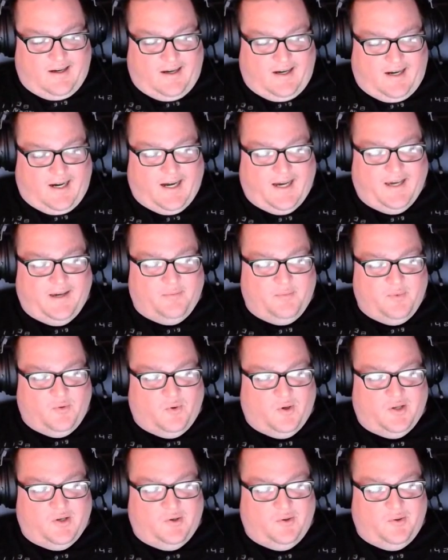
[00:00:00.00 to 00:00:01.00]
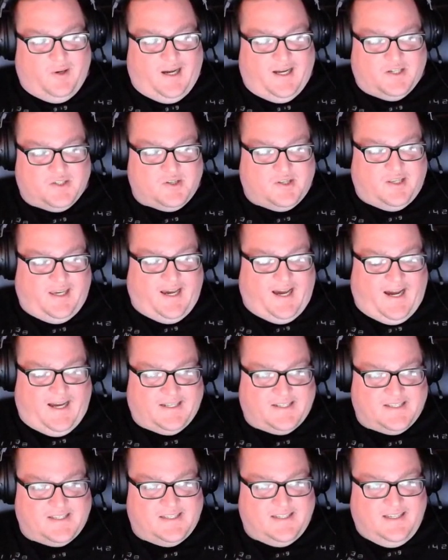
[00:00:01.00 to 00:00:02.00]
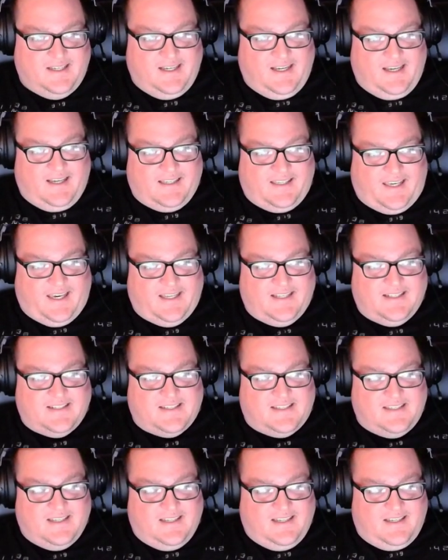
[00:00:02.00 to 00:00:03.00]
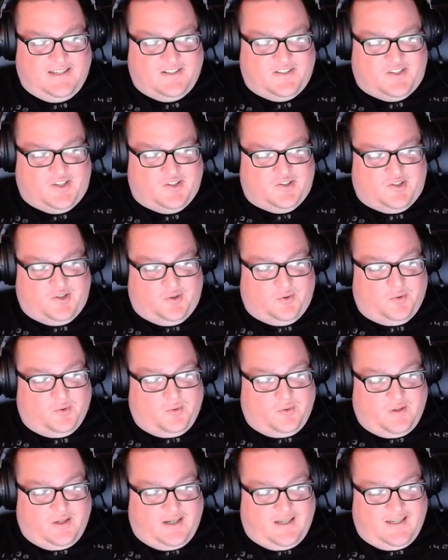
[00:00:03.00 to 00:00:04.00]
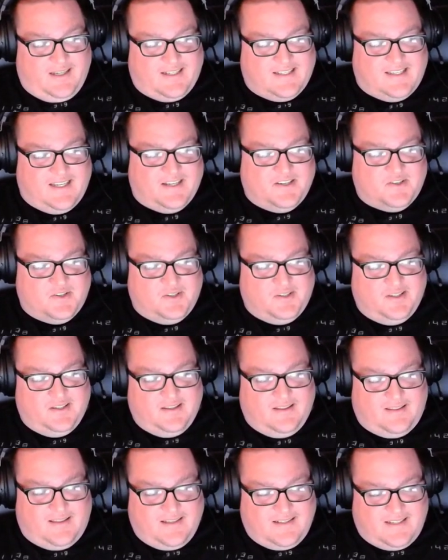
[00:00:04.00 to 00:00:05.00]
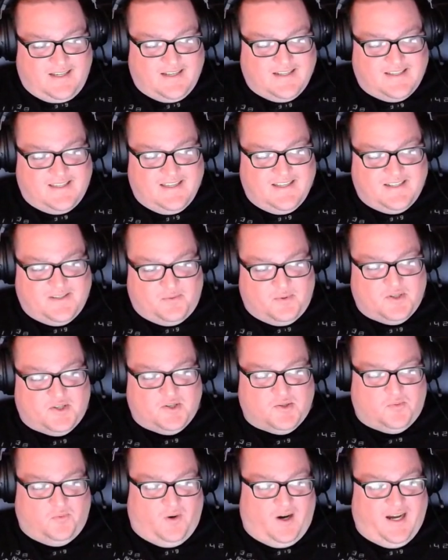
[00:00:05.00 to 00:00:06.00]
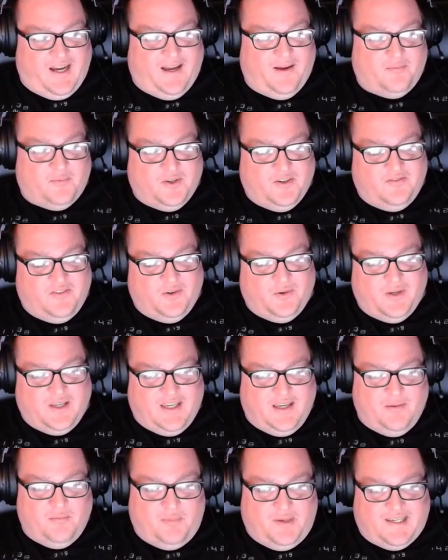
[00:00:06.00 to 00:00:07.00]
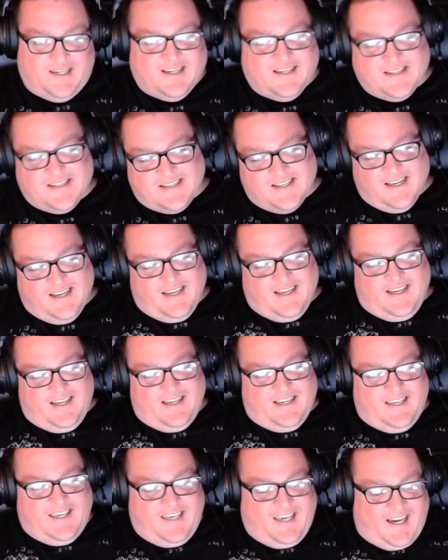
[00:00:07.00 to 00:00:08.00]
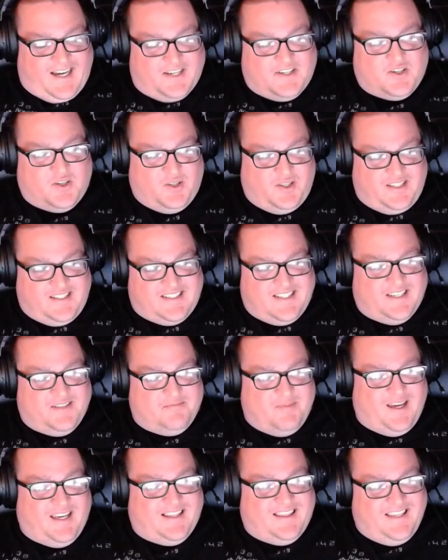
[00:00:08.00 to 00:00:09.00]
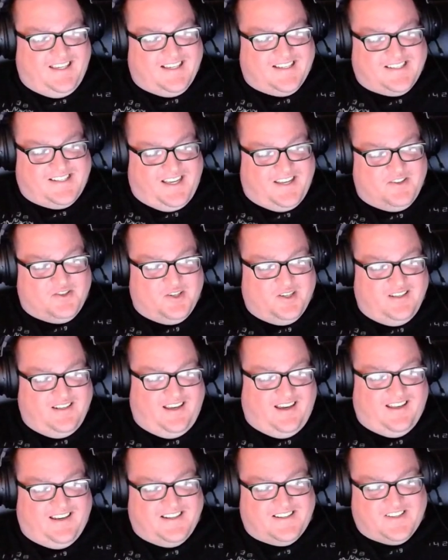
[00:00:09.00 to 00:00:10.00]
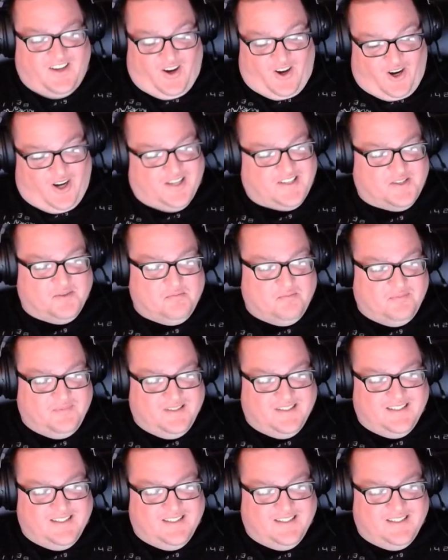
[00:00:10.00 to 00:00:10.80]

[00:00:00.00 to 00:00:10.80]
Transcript: am the one who actually asked Kent to do an extension that does this, which is why I'm reviewing it, because he actually did make the extension and it's awesome.